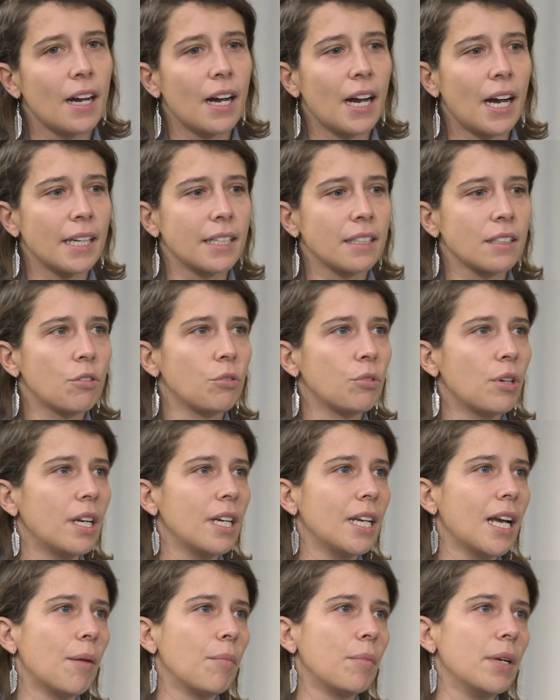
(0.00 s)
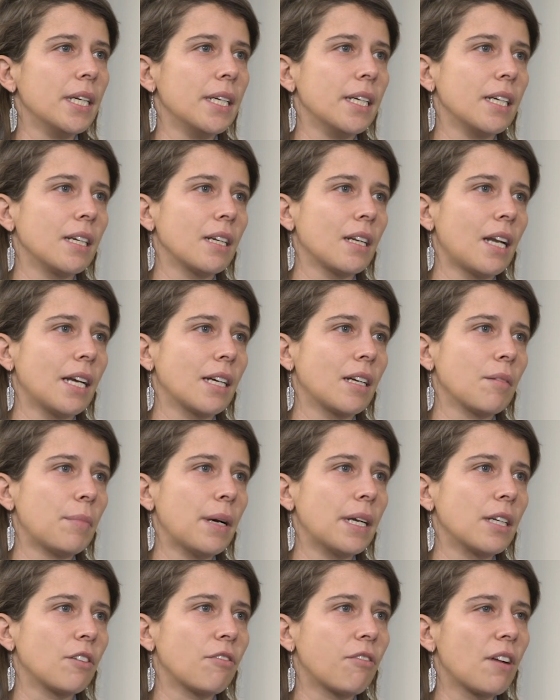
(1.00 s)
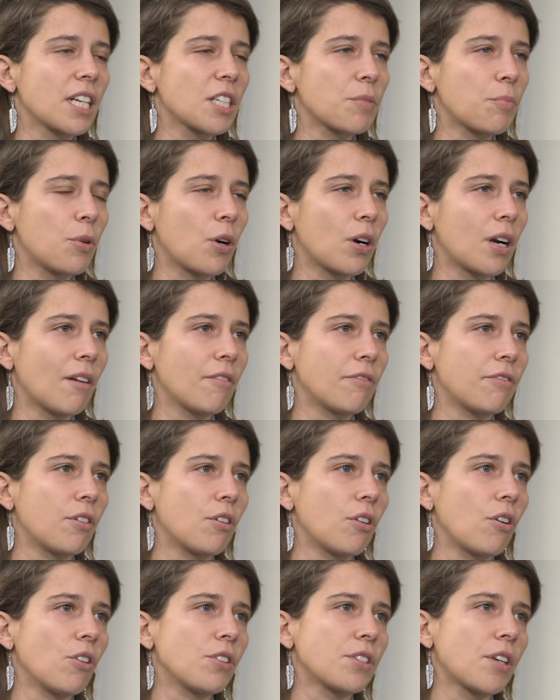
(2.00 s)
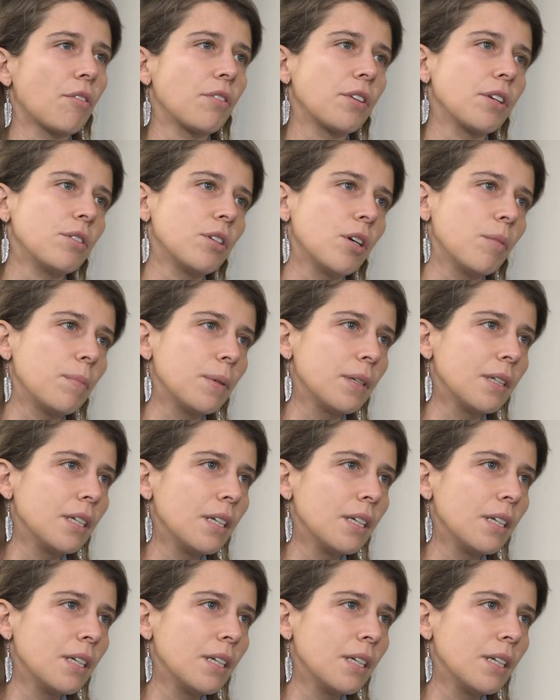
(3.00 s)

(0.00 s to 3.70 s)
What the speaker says: And currently I'm leading like Vendor Flex program for all South Europe.